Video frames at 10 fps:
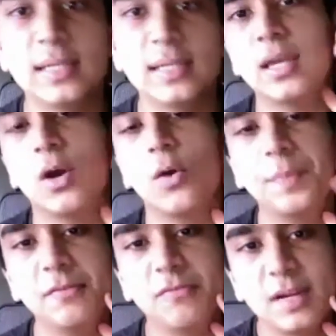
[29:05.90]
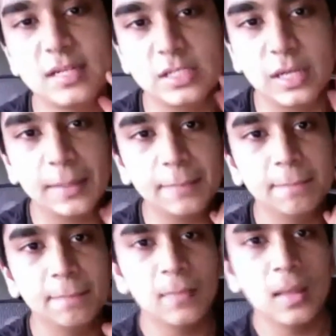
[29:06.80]
the open first string,
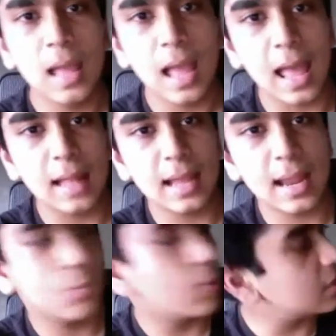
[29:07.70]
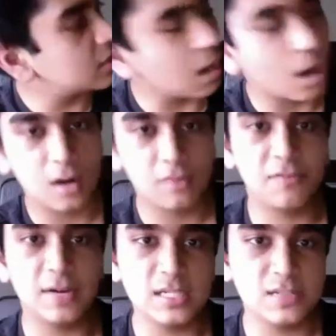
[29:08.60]
and then with our
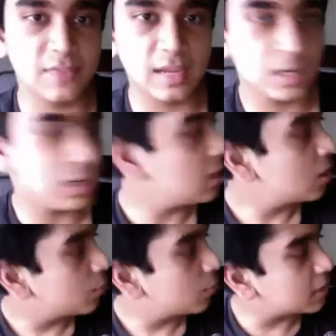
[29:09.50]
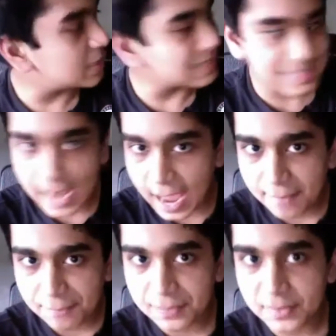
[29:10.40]
first finger, we're going to
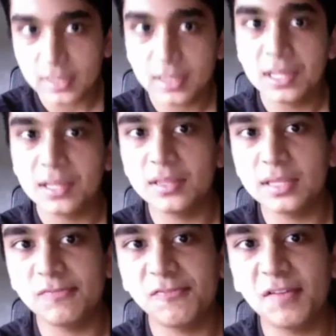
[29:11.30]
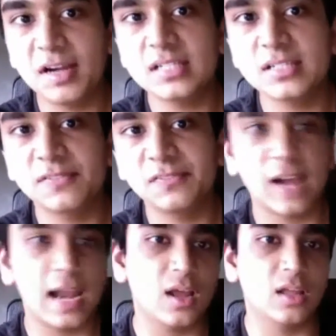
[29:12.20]
tap the first
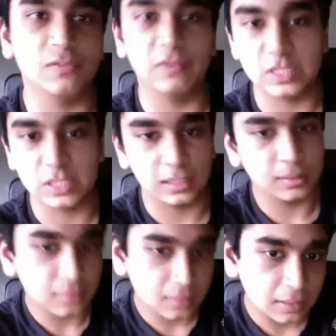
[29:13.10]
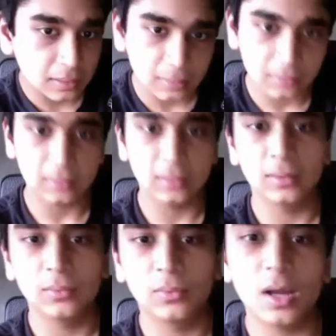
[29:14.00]
fret on the first string.
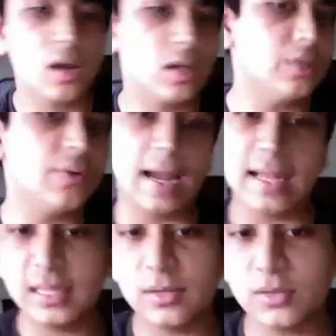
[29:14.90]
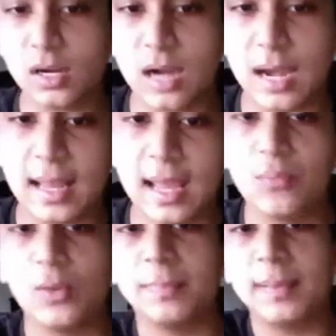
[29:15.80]
We're not going to do anything with our right hand
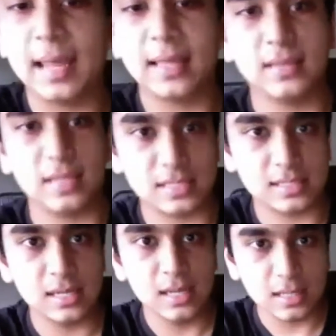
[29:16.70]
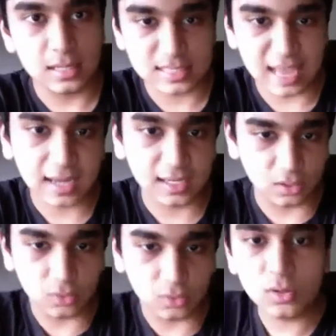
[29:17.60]
when playing the second
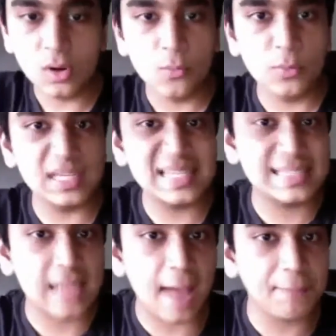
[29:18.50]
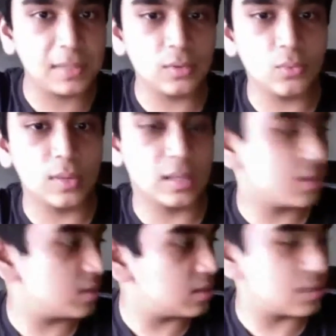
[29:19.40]
note. We just tap it with
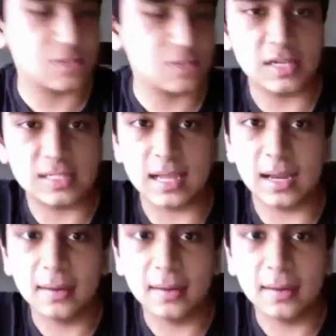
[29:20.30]
this first hand.